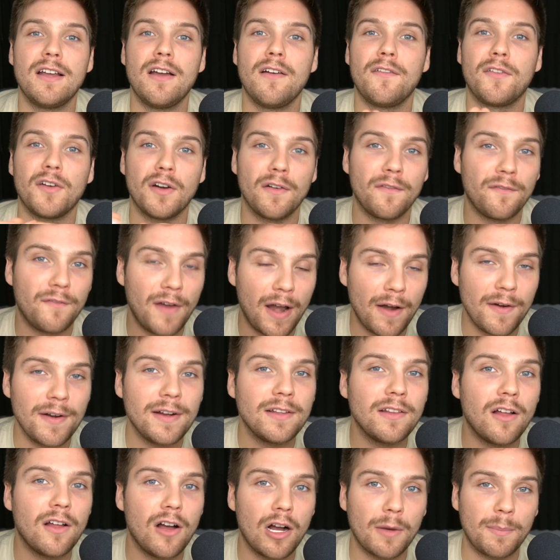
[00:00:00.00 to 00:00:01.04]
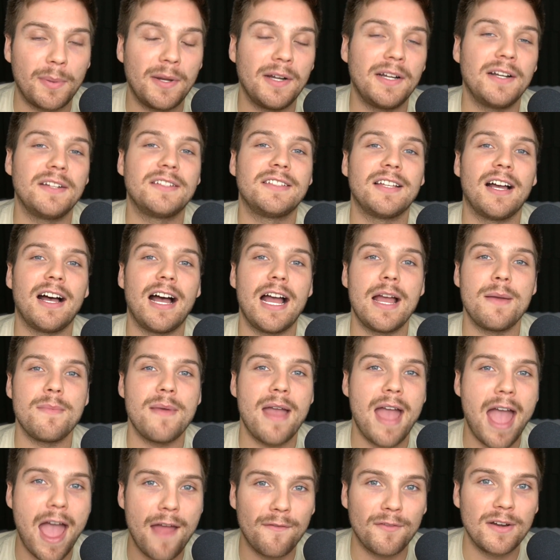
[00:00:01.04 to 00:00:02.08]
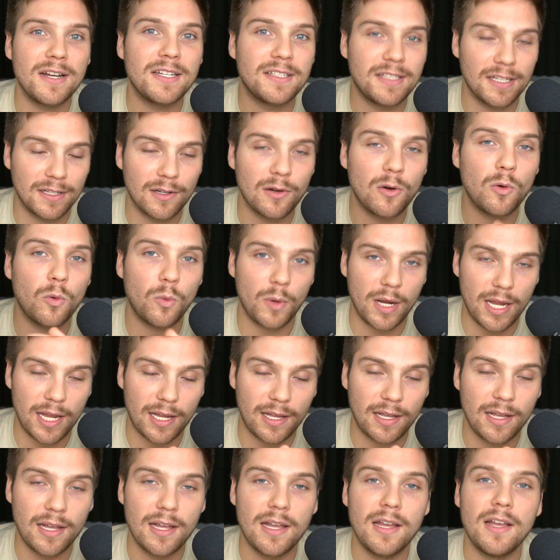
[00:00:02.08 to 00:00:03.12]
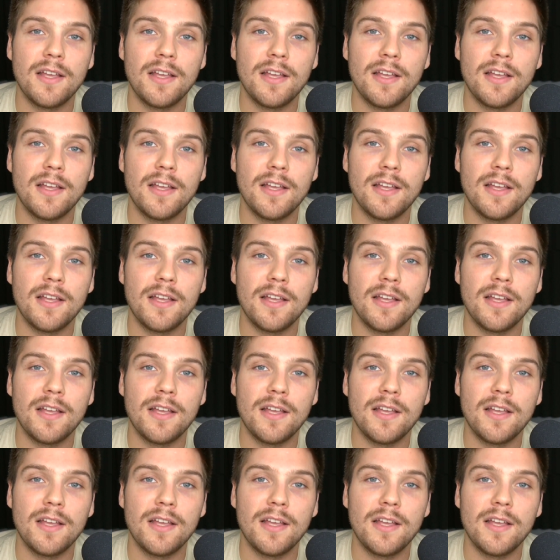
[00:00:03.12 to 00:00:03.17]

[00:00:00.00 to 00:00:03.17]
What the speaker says: for a very long period of time every single week.